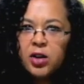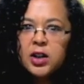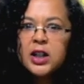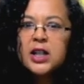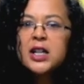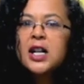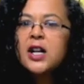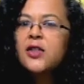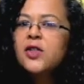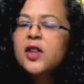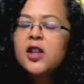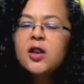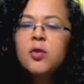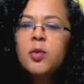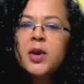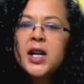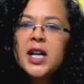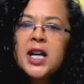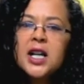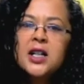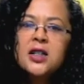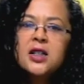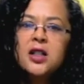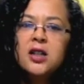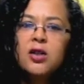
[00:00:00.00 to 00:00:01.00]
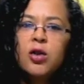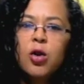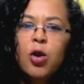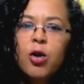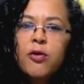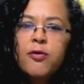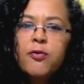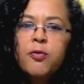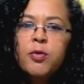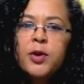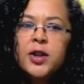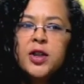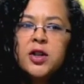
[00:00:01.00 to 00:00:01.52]
And I think we ended off
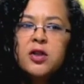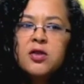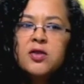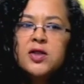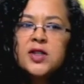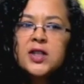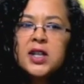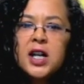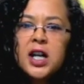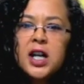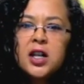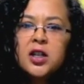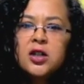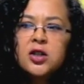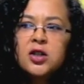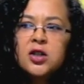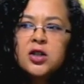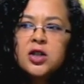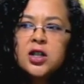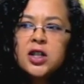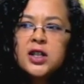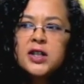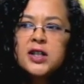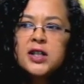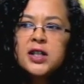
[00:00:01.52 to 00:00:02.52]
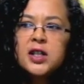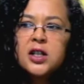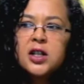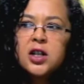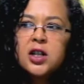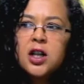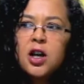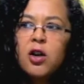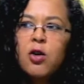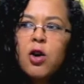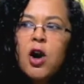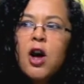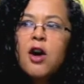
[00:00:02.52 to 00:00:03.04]
with you saying to just, you know,